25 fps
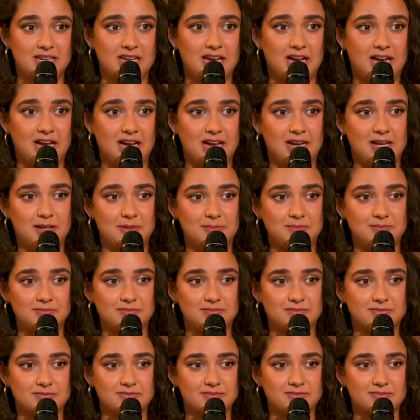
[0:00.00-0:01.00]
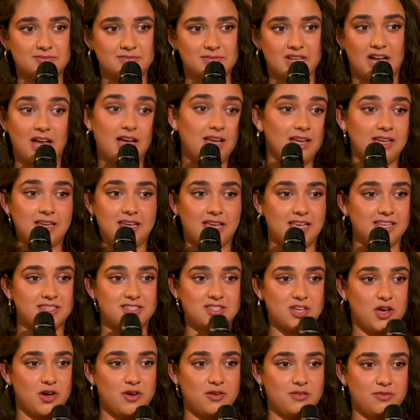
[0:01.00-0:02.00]
He's
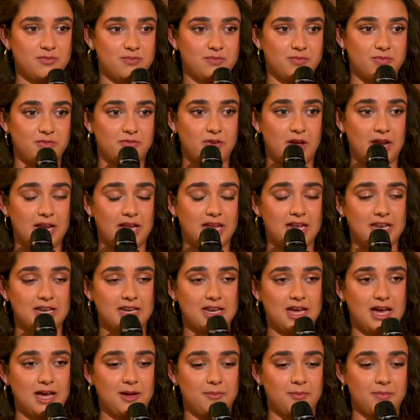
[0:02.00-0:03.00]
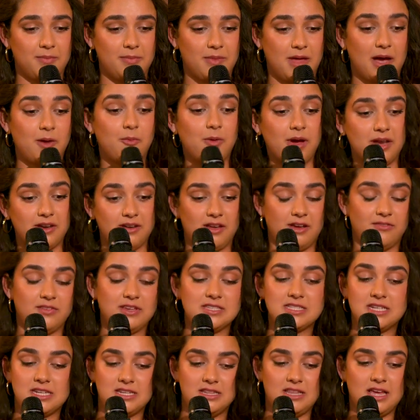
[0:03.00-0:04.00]
so funny, and I
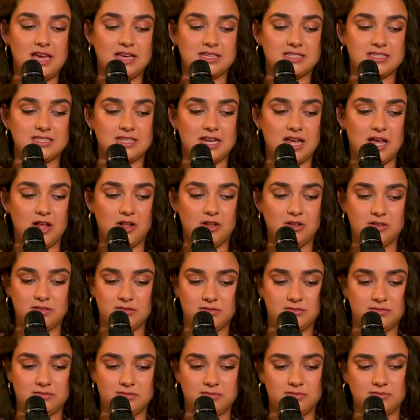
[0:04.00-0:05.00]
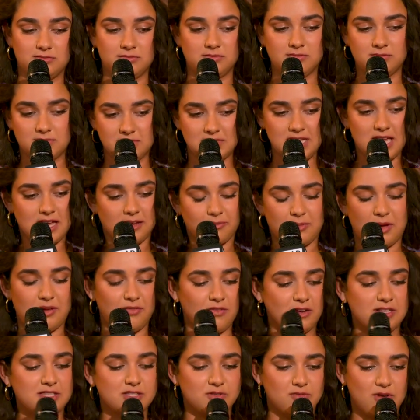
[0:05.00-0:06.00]
visited the SNL set. My
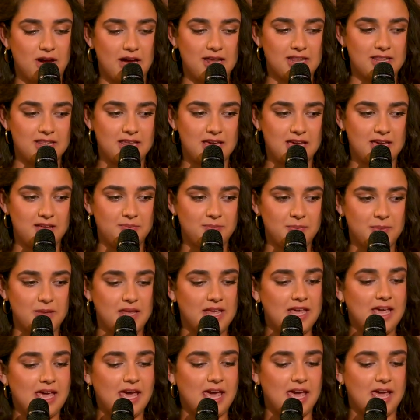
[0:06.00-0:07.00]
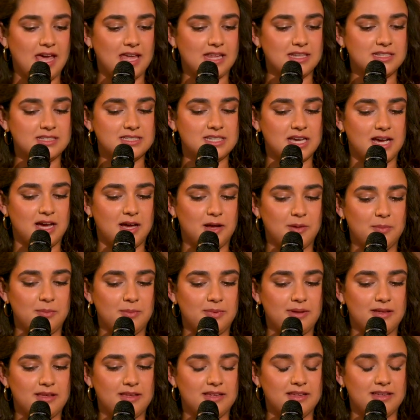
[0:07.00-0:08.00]
friend's a writer there, and
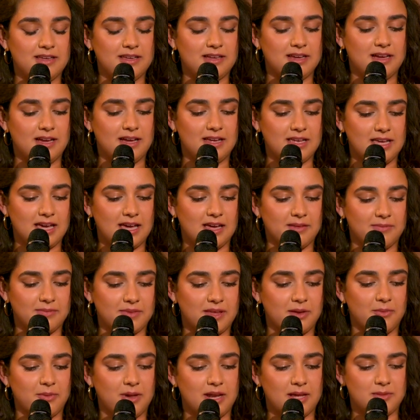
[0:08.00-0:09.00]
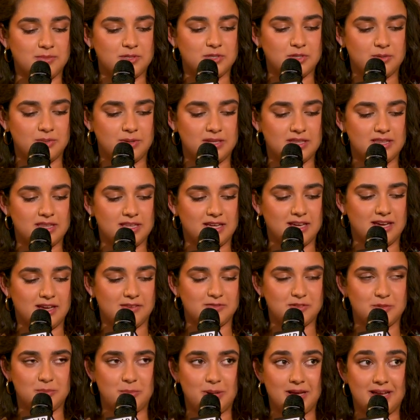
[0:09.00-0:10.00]
I went up to him at the
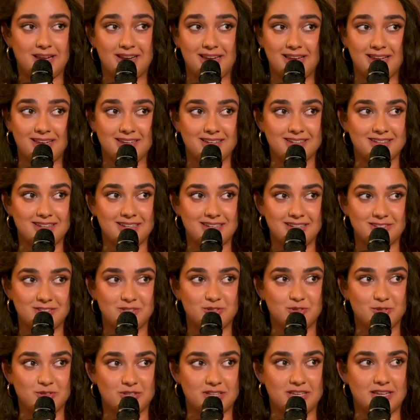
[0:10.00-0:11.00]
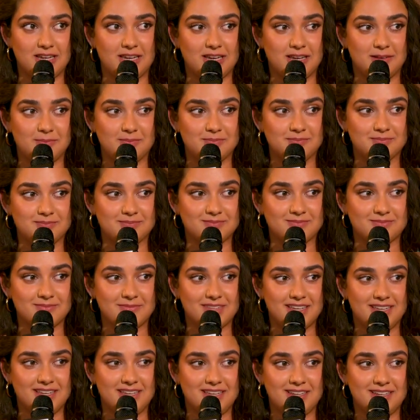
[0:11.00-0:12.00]
after party and truly
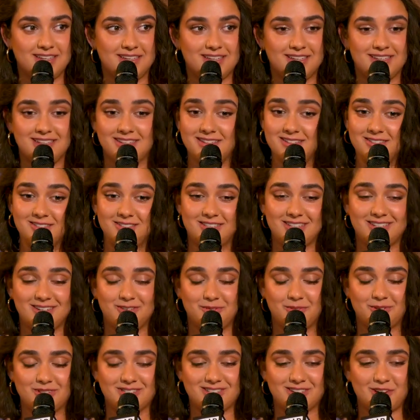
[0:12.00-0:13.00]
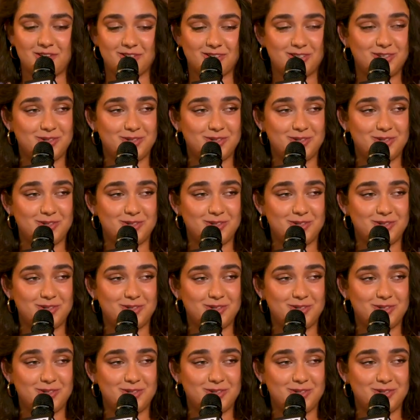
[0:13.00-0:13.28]
was not